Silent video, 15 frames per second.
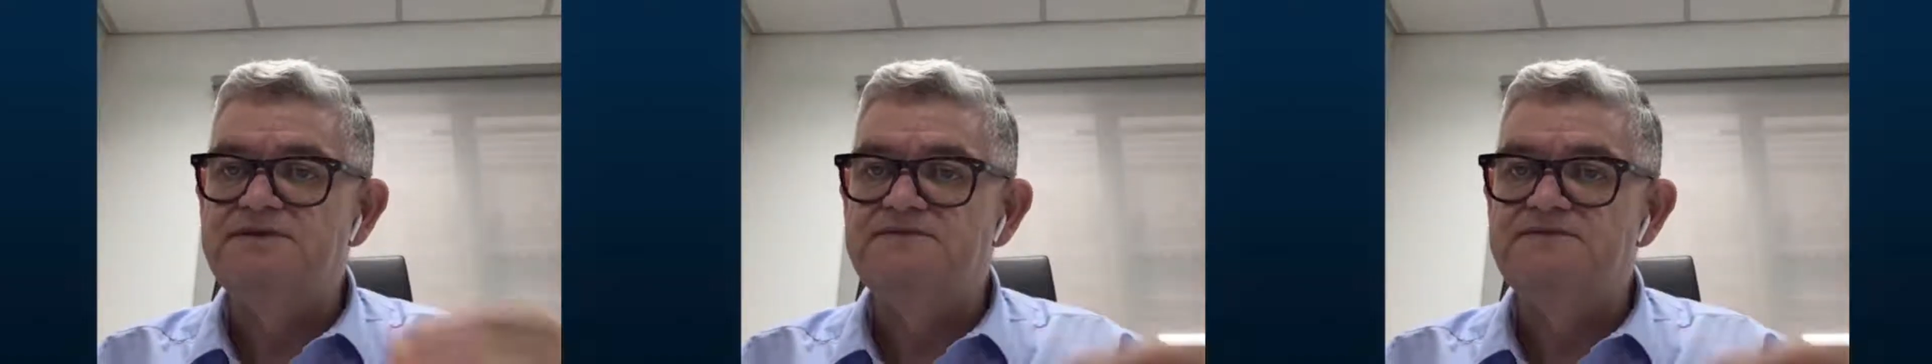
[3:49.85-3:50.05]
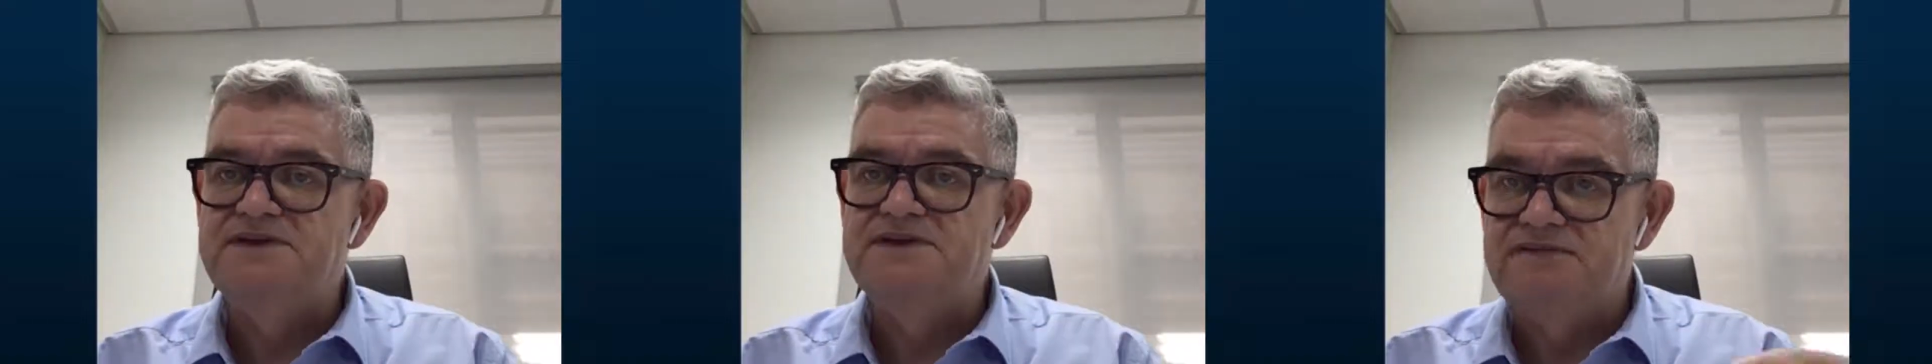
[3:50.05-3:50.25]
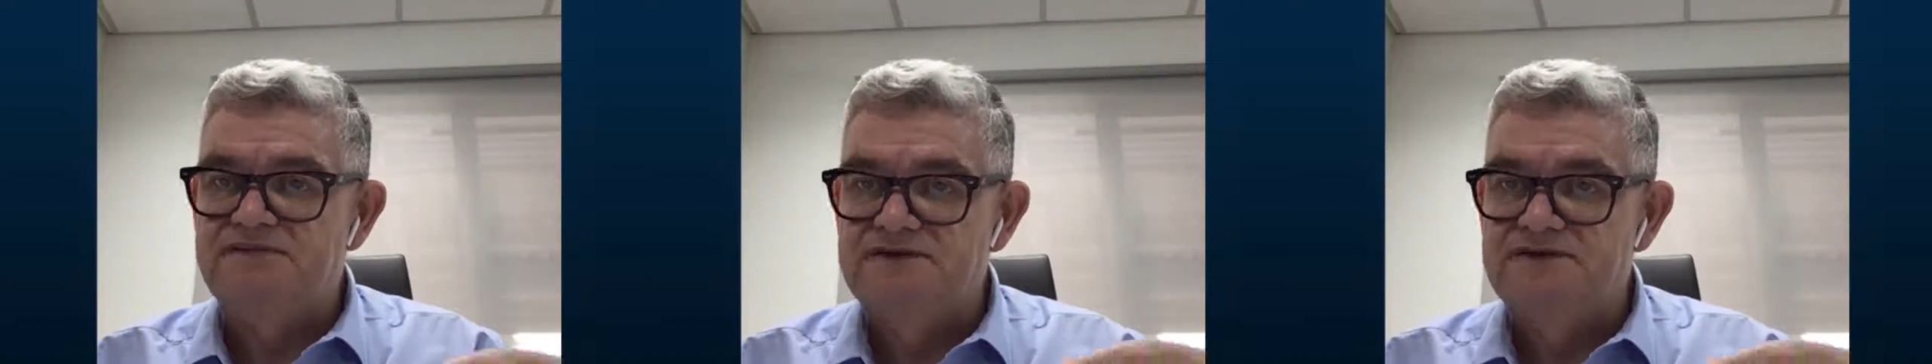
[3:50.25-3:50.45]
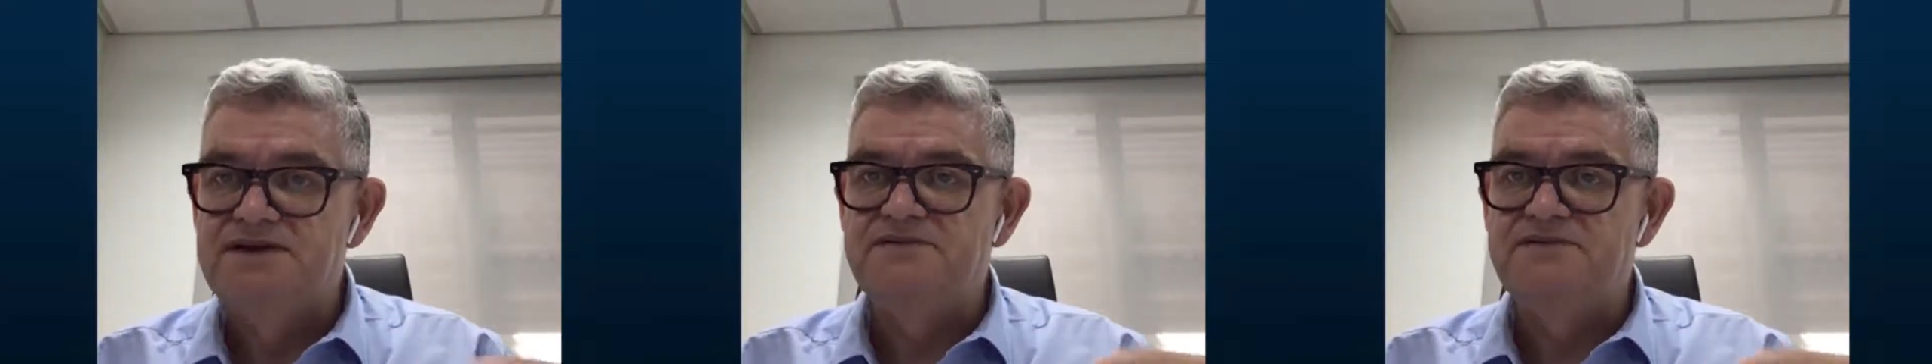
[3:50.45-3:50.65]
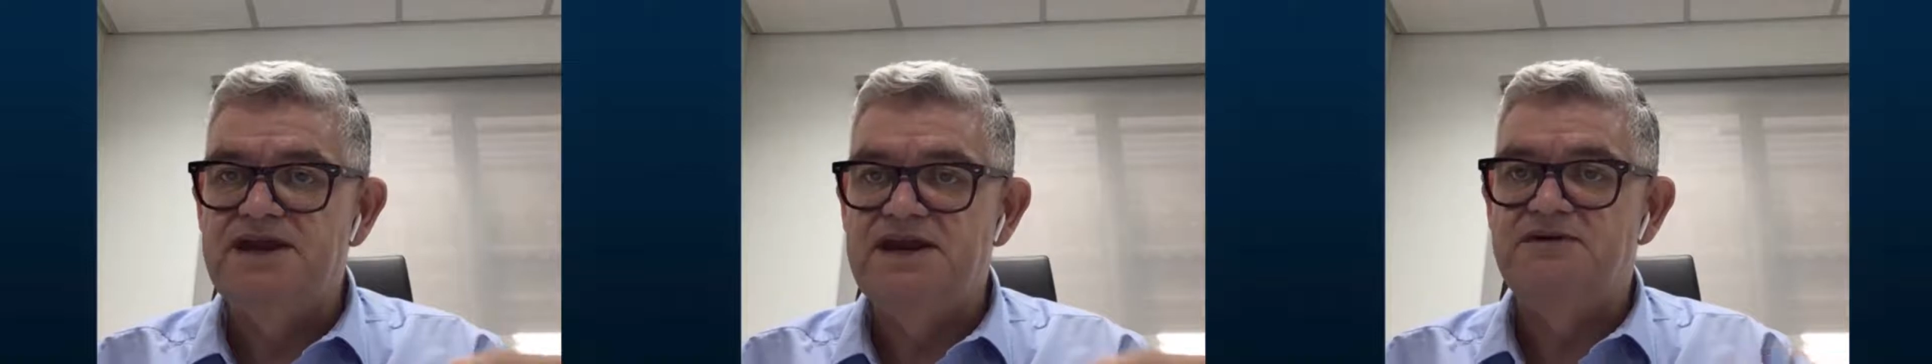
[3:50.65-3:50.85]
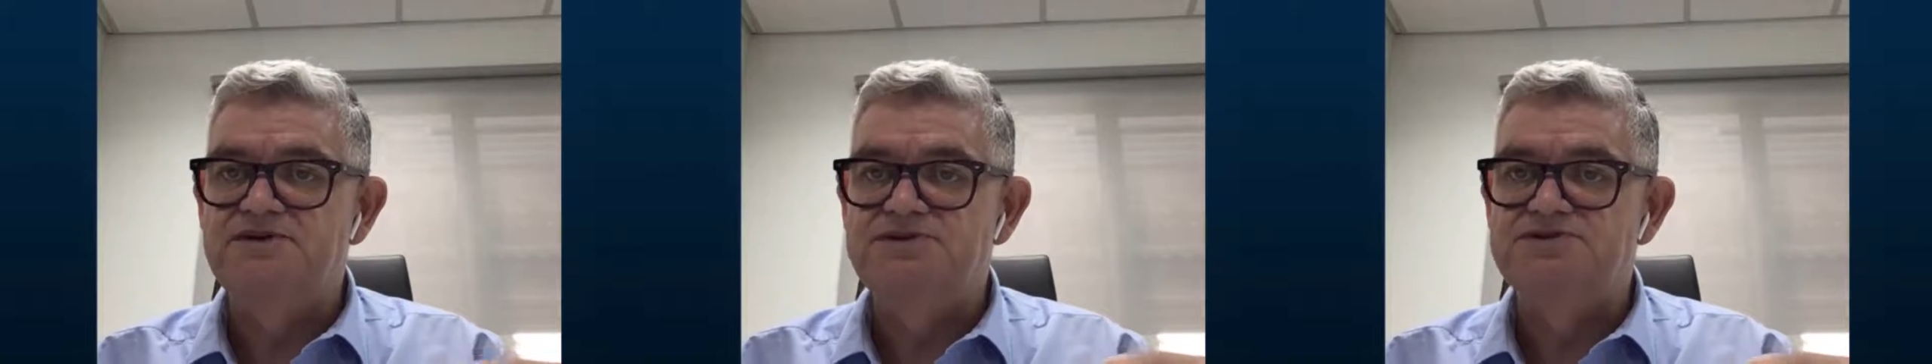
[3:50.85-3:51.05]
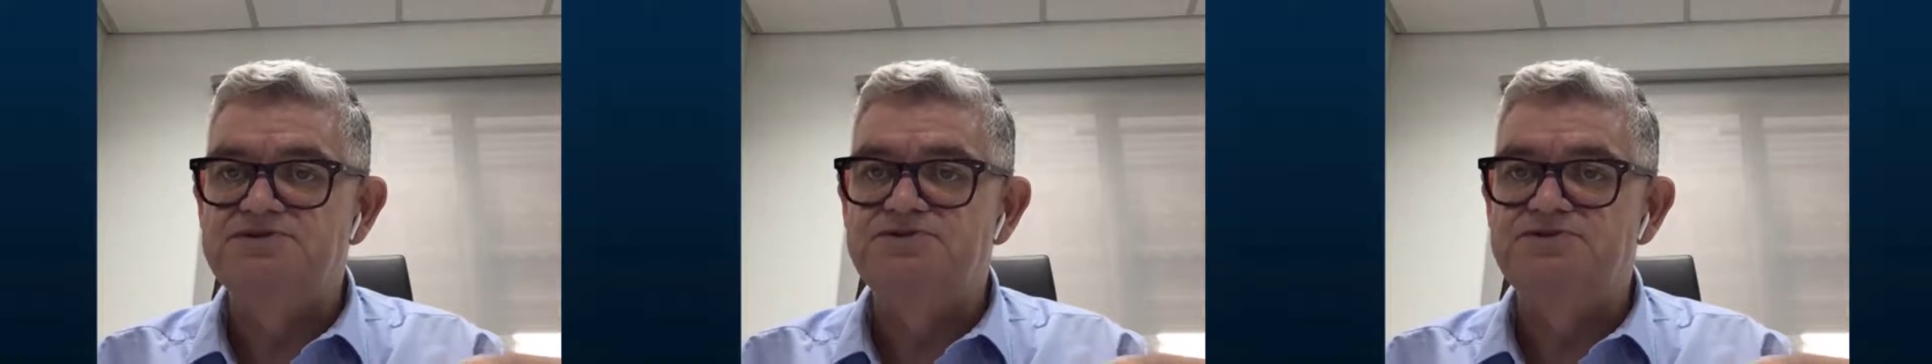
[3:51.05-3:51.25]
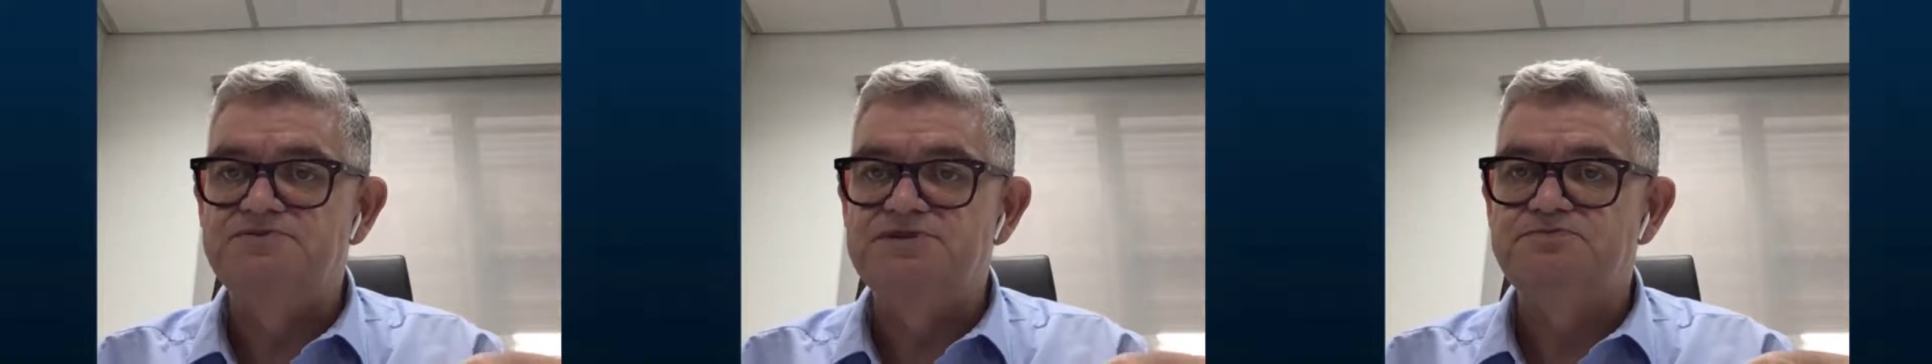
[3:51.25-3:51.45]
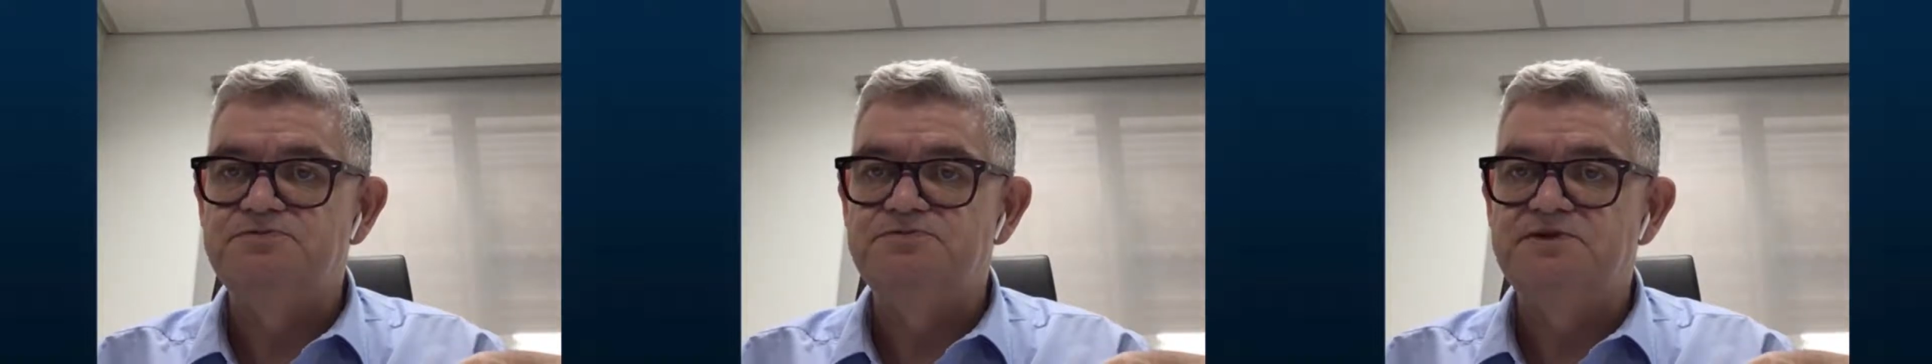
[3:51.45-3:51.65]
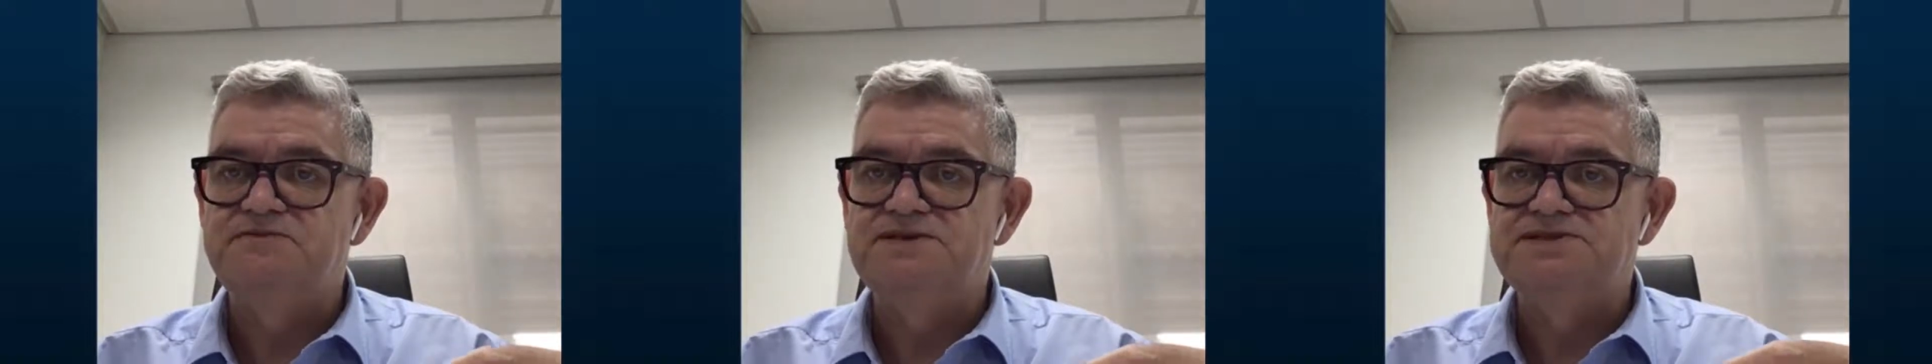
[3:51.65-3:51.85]
we've never given our consumers
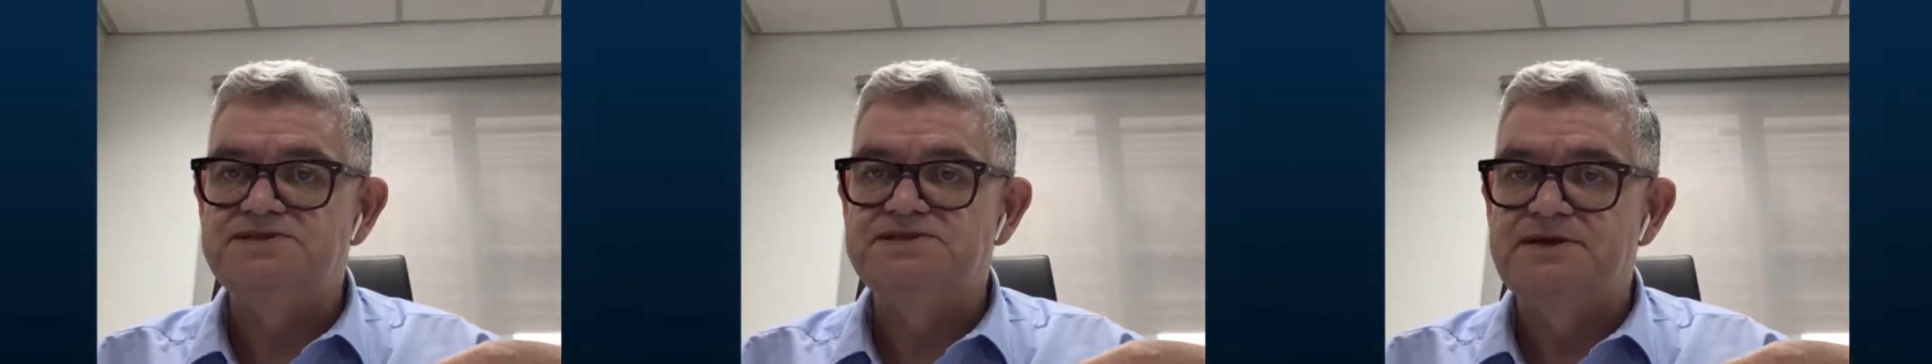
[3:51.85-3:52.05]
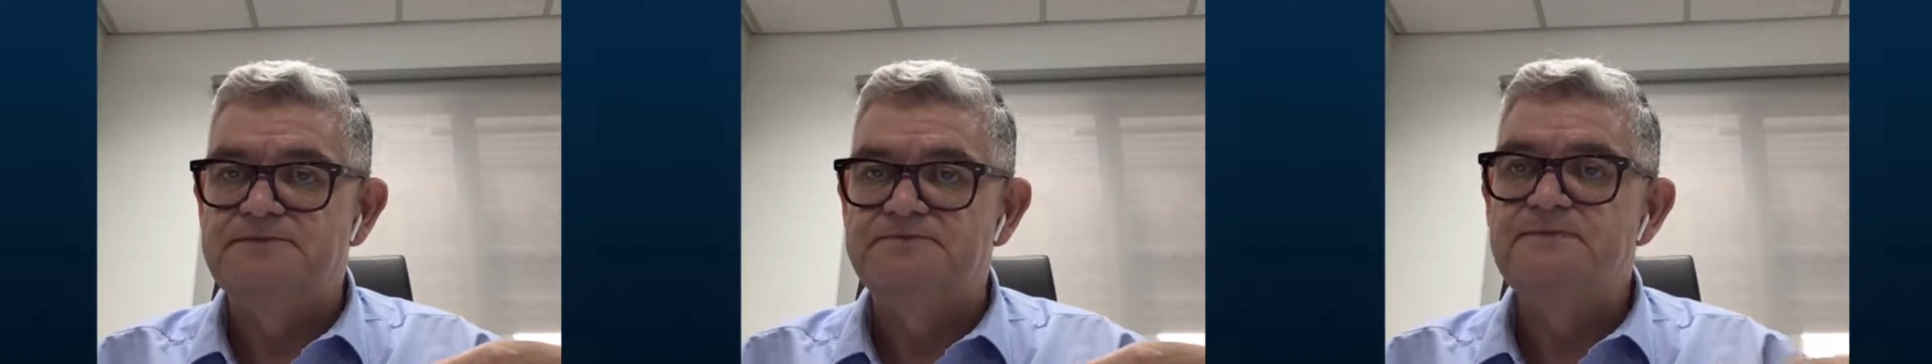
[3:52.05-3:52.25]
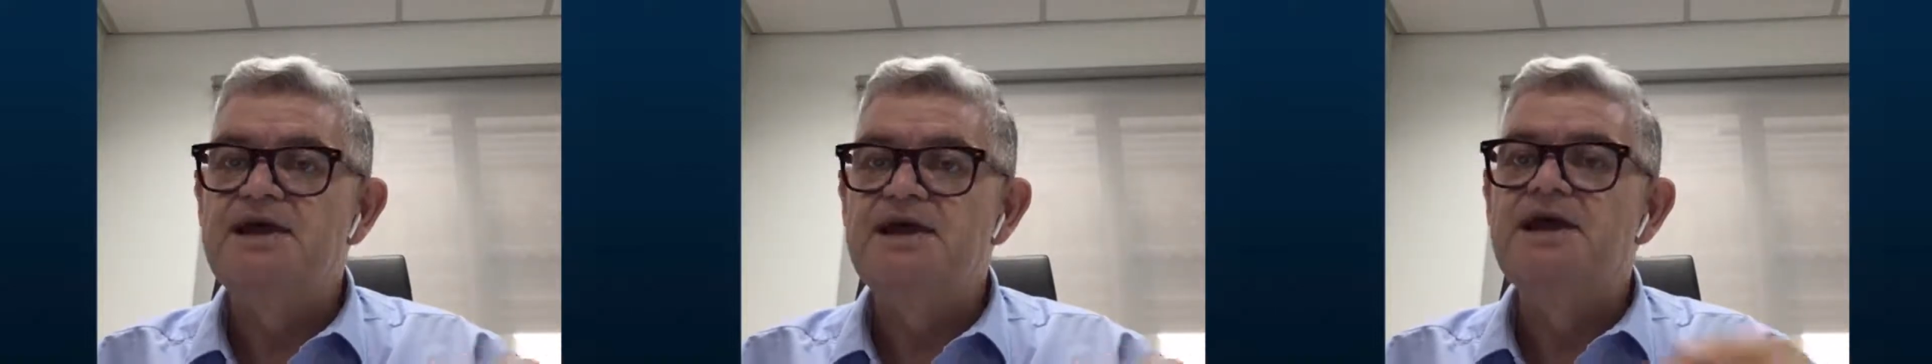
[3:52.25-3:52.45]
previously.